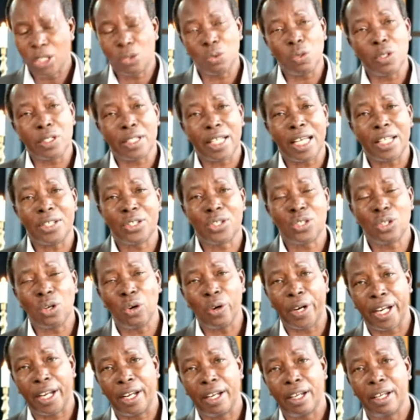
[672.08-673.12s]
It was a
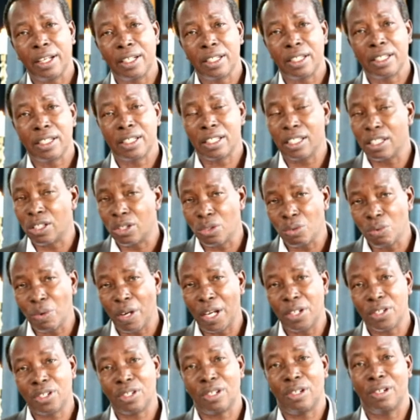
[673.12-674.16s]
sorry
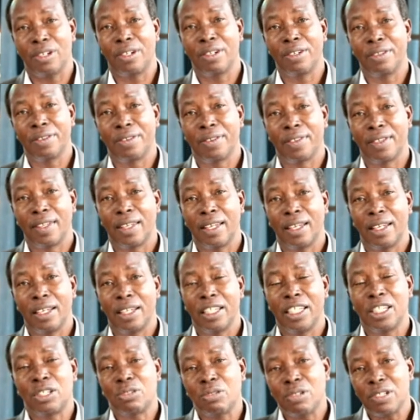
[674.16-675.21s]
situation.
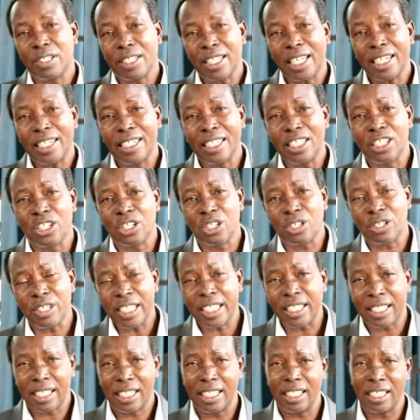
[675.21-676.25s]
It was a
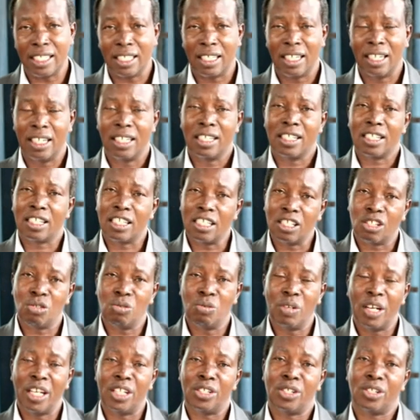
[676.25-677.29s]
distressing
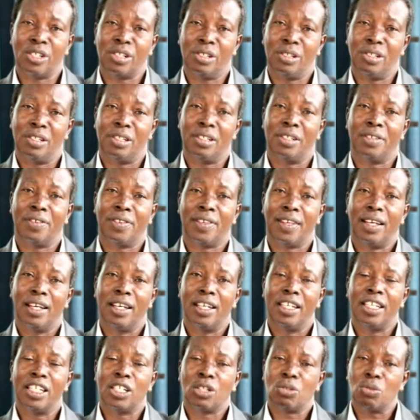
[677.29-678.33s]
situation.
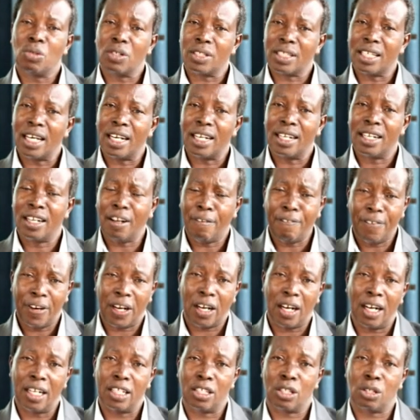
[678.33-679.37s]
It was a
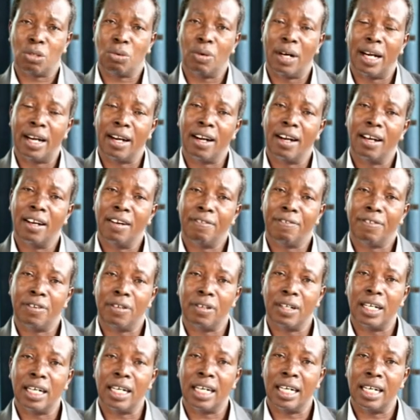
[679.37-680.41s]
difficult one
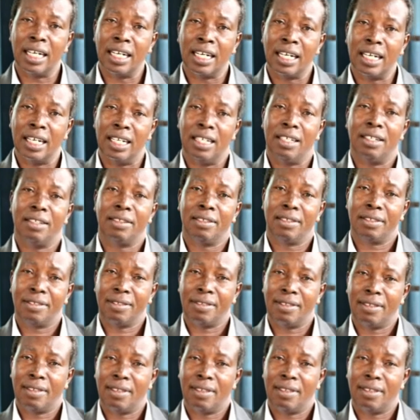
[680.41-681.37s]
for Hagar.